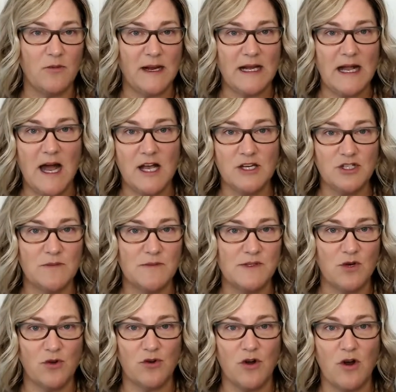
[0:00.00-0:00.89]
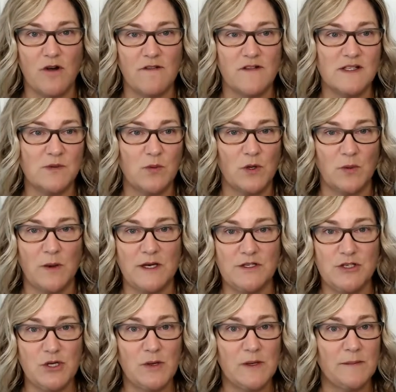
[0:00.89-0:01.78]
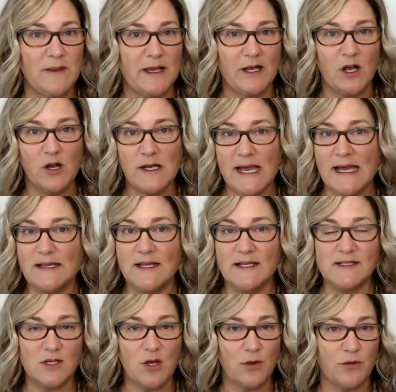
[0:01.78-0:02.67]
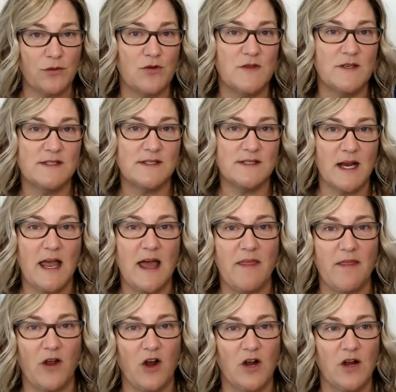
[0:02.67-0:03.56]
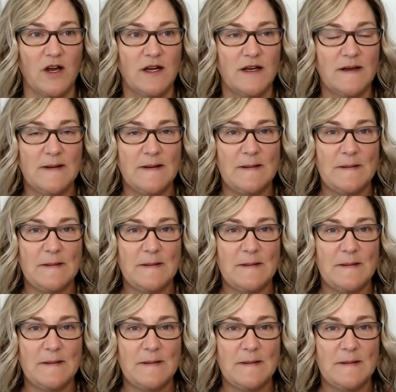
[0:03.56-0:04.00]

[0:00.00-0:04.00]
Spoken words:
Oh my gosh, I'm so nervous. What do I do? And I'm like, okay, let's go through this together.